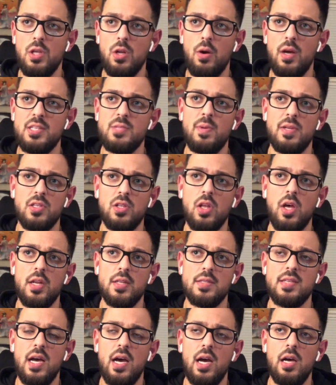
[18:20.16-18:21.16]
spent a lot of
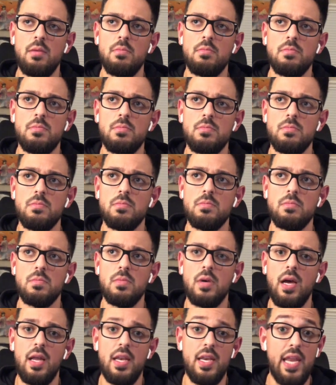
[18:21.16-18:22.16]
time
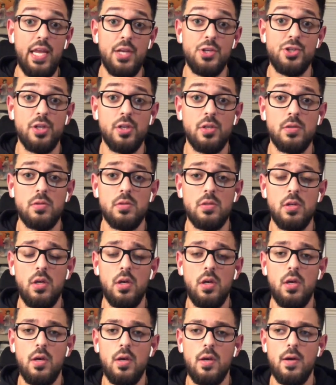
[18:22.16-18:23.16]
in nature,
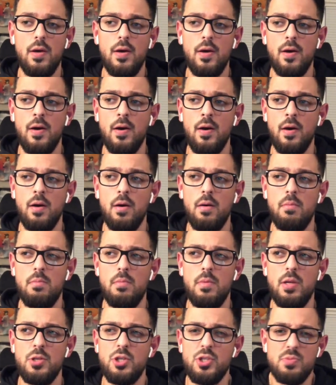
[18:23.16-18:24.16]
and
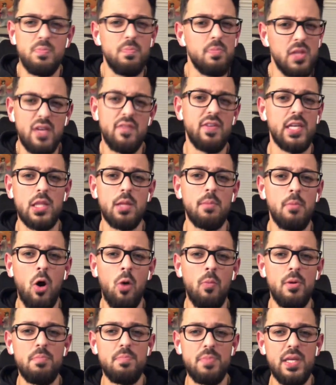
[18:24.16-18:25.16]
just living in the
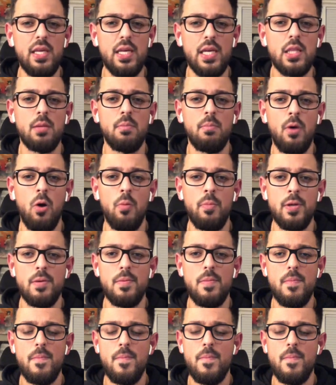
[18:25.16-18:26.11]
moment, being in the moment,